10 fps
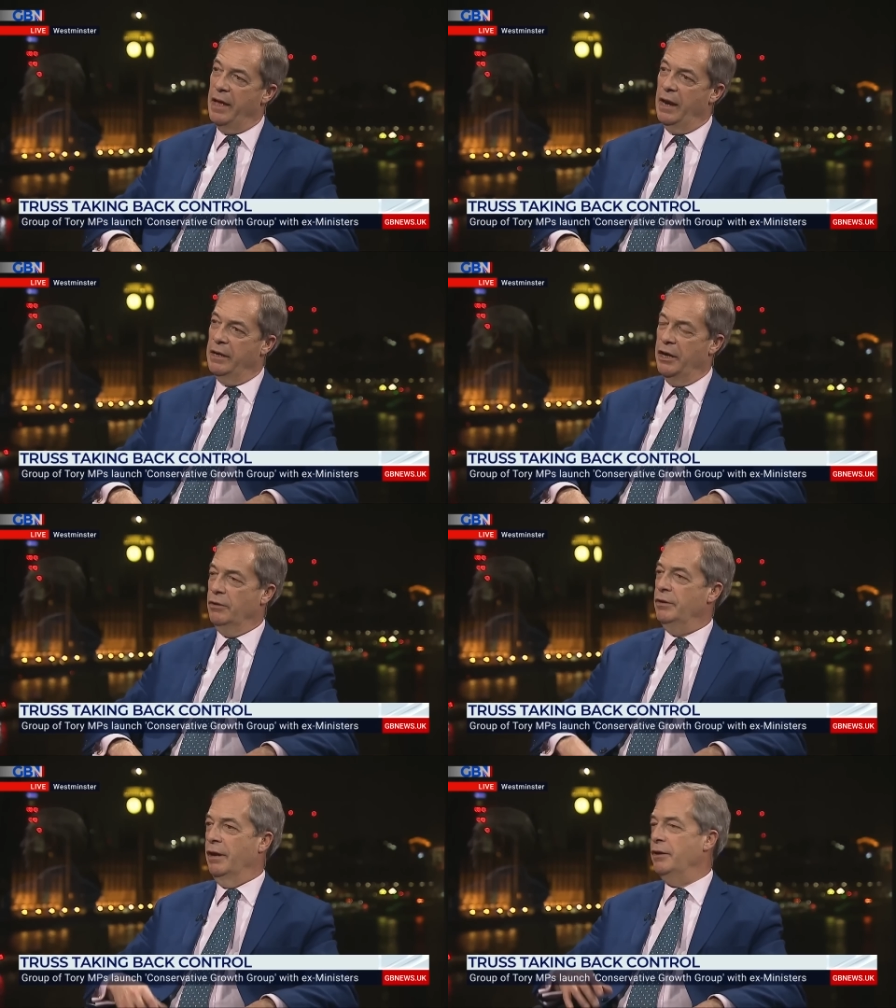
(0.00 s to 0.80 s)
And I know you,
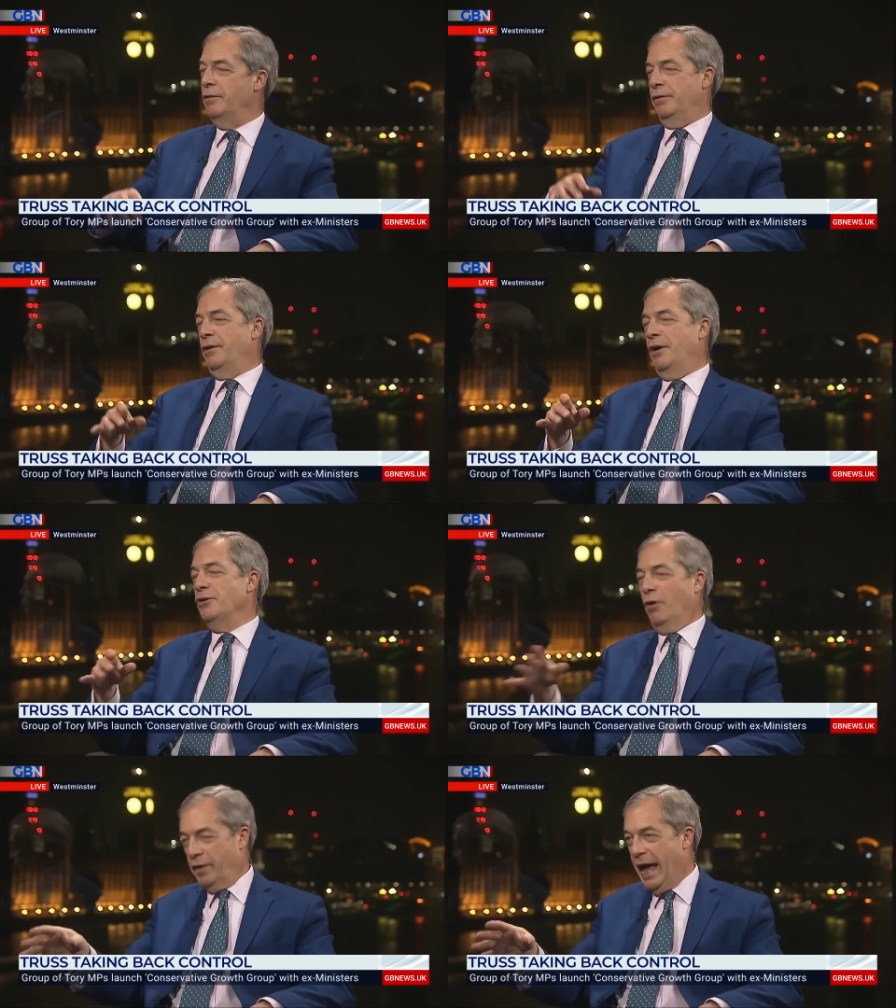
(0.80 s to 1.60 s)
you know you,
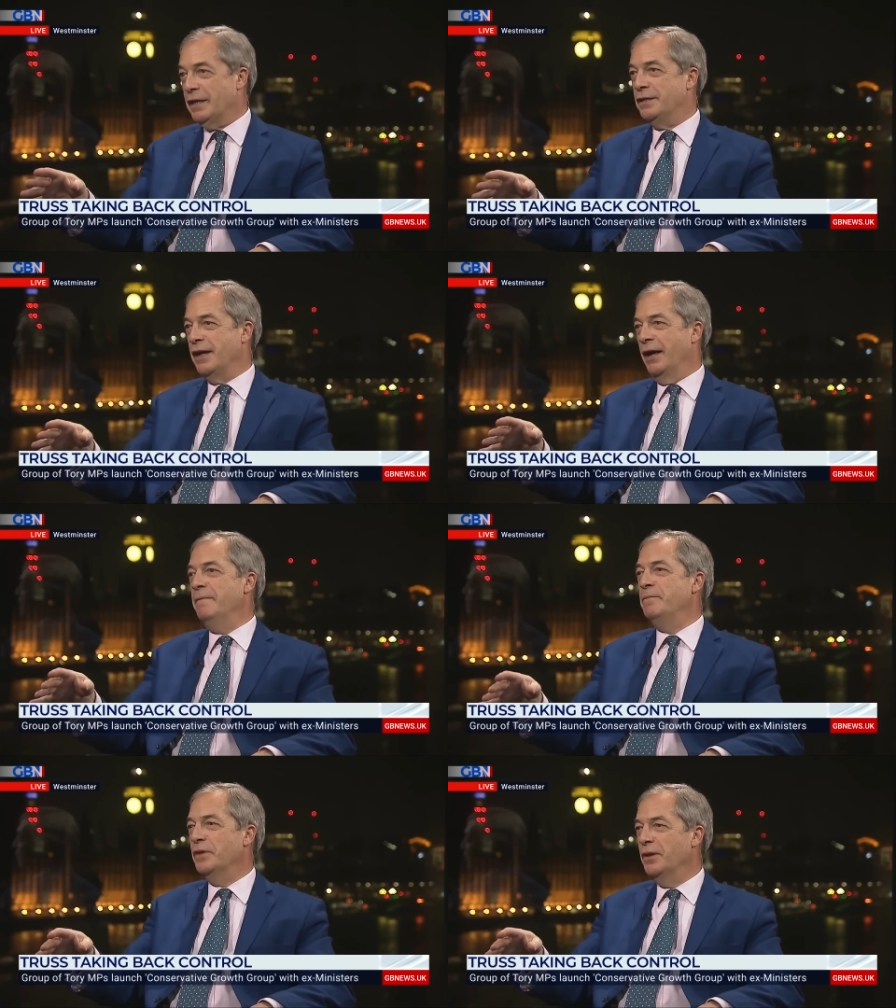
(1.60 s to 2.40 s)
you're not the editor,
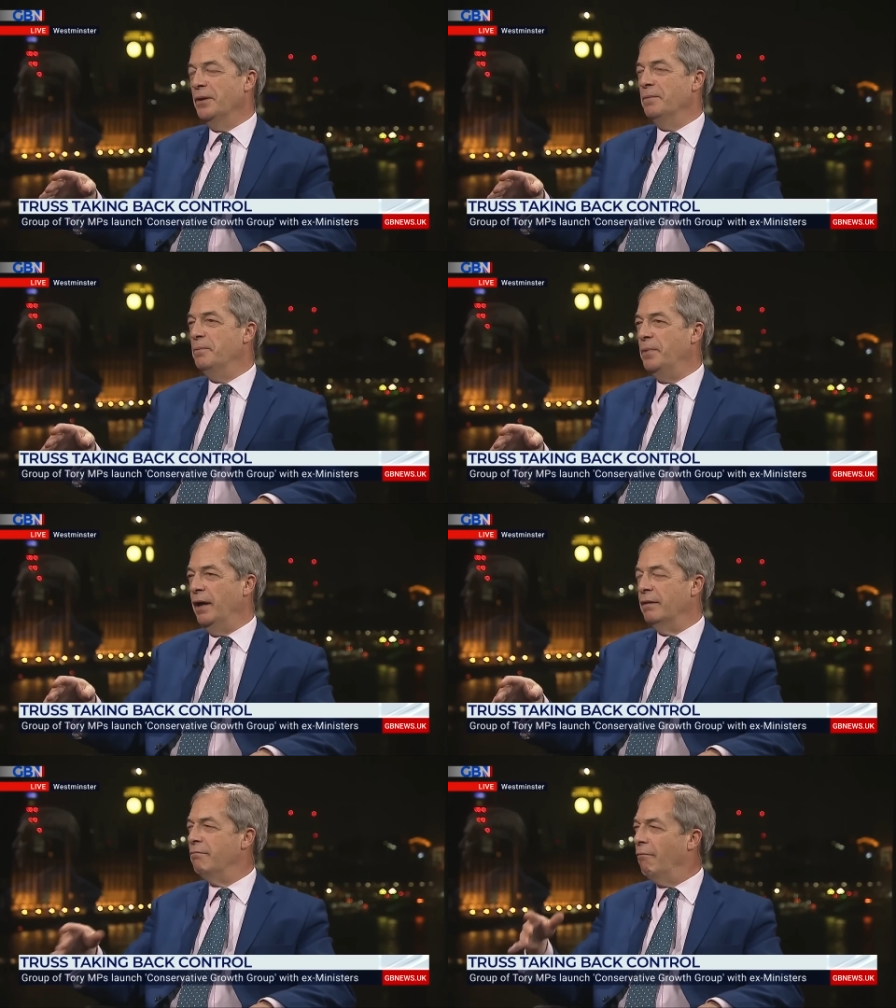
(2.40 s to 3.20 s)

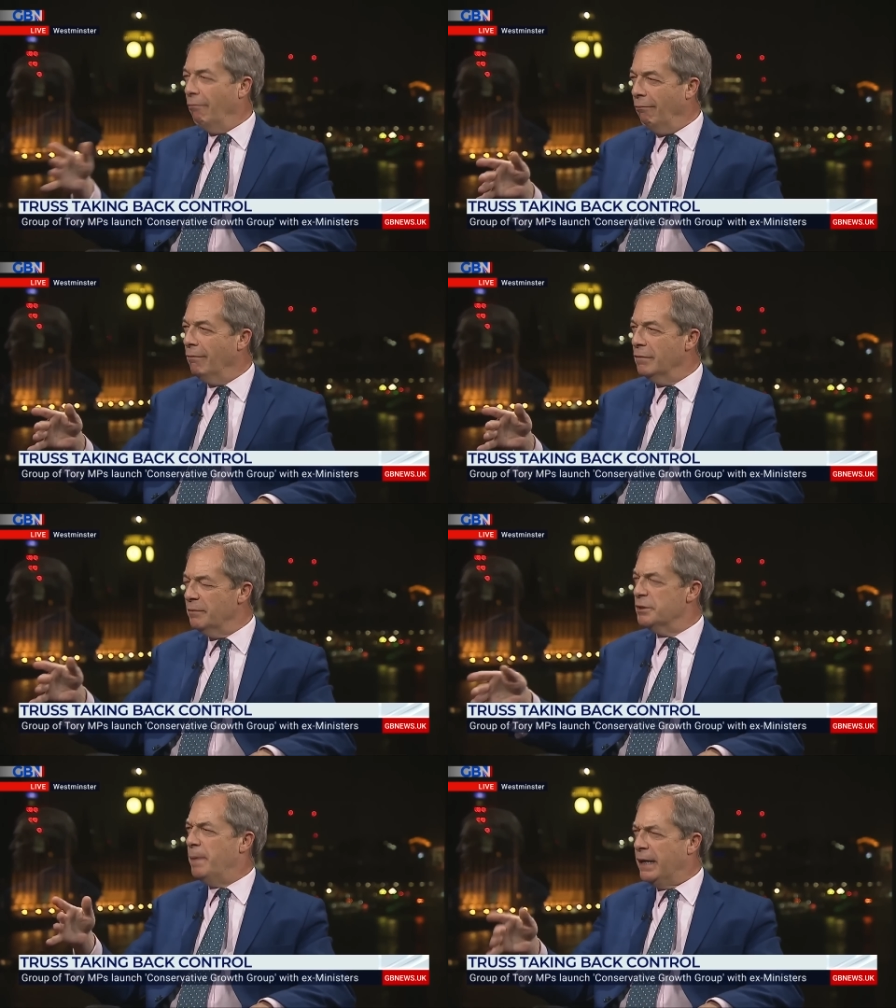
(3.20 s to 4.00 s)
but do
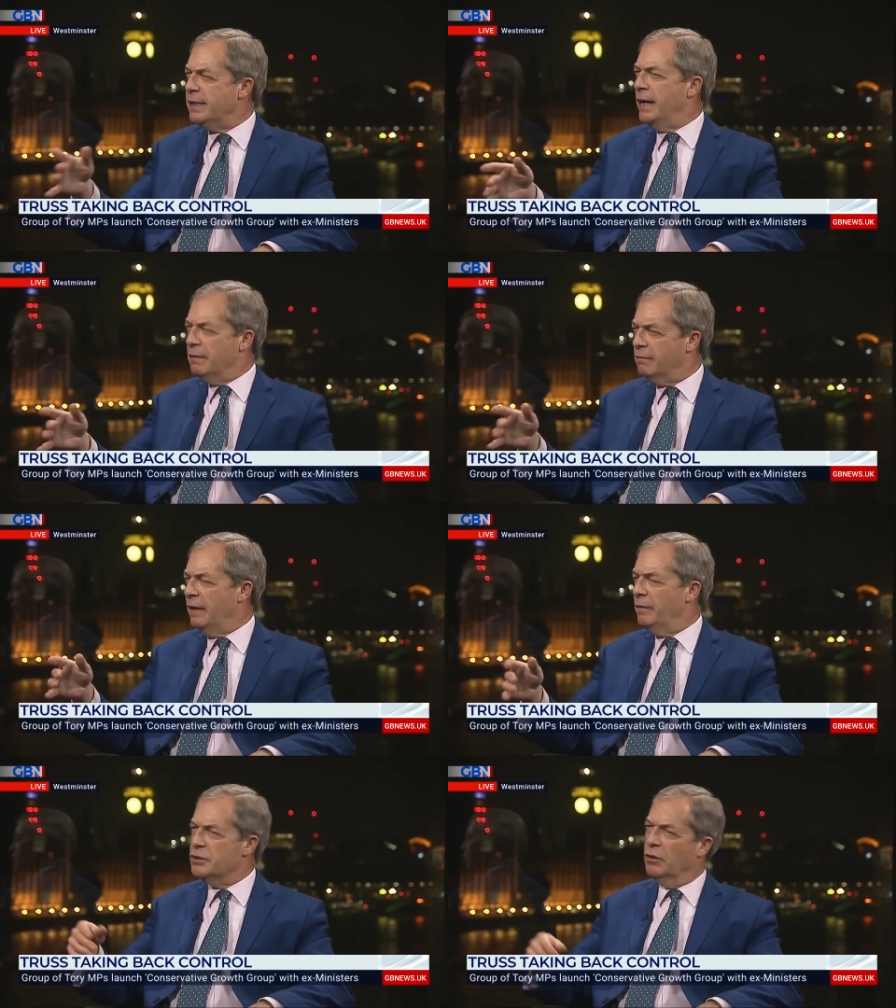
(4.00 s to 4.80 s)
the spectator
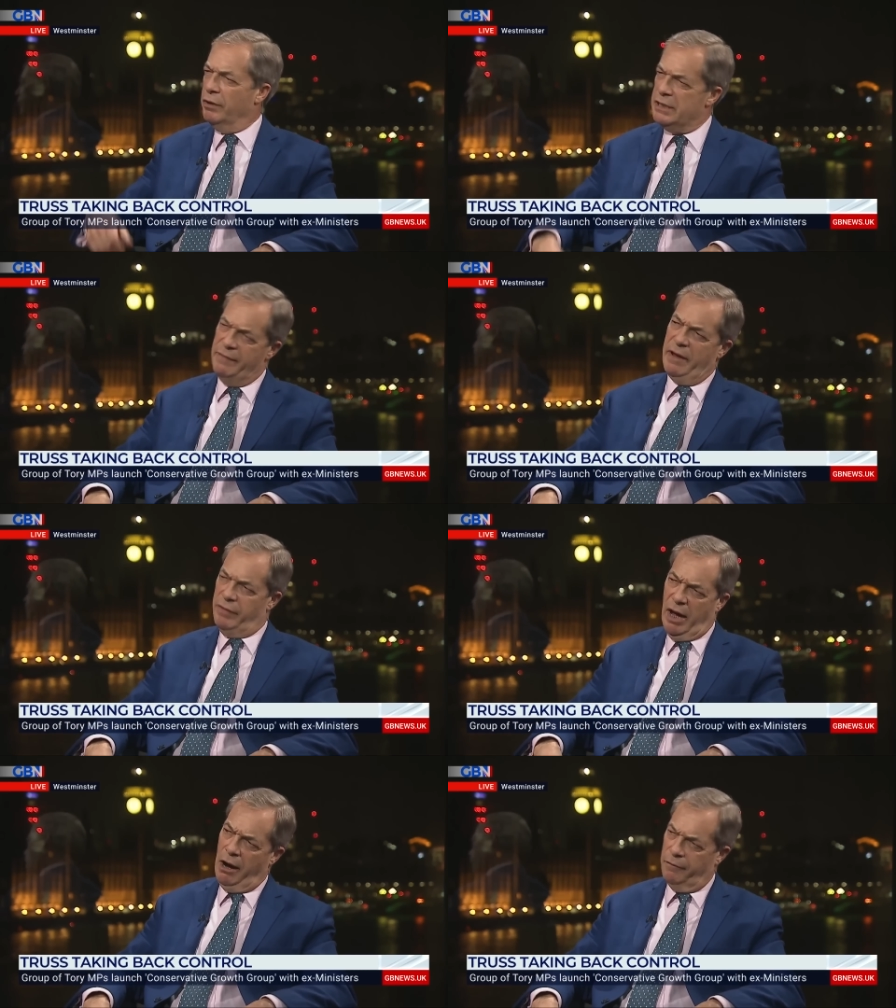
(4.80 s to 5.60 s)
think the Tories have
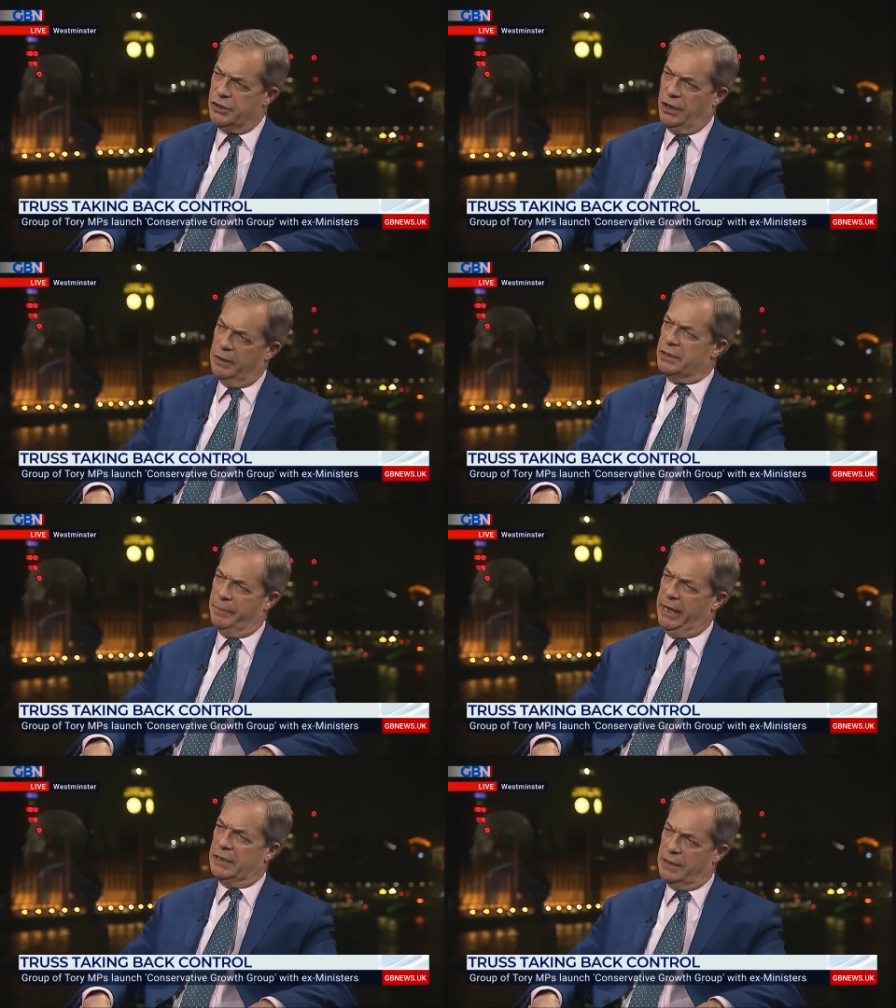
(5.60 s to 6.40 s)
even half a chance at
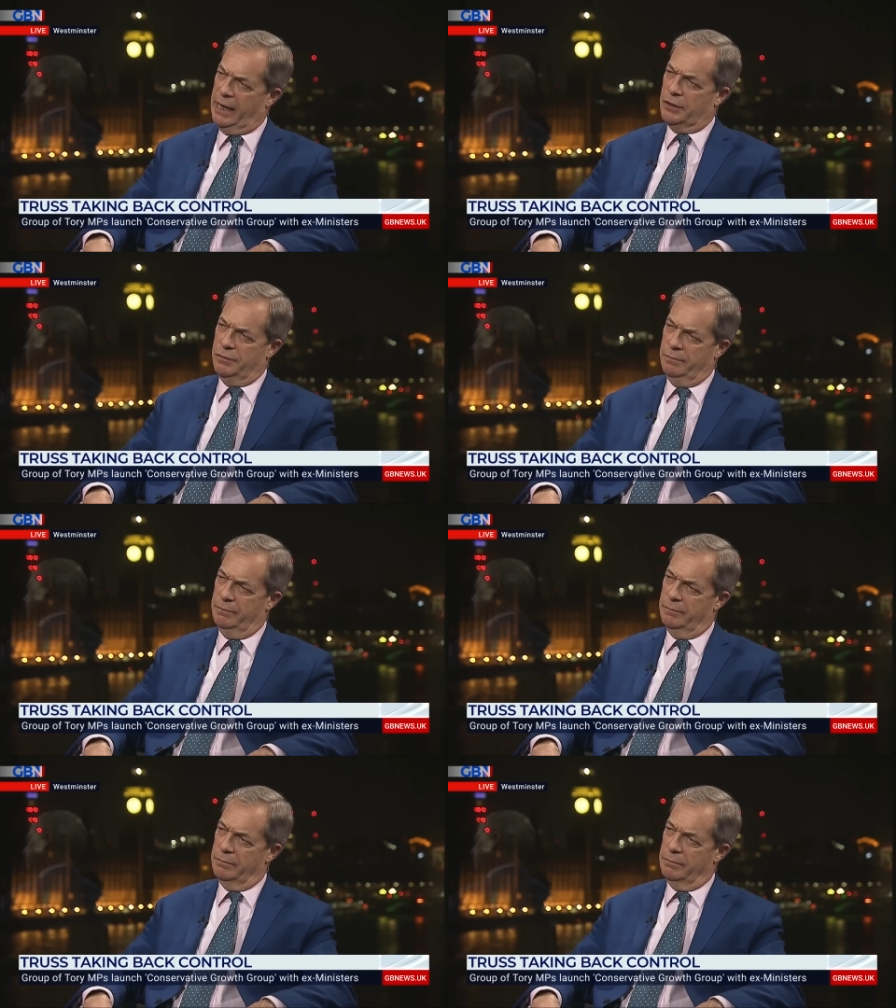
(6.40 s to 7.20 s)
the next election? I think it's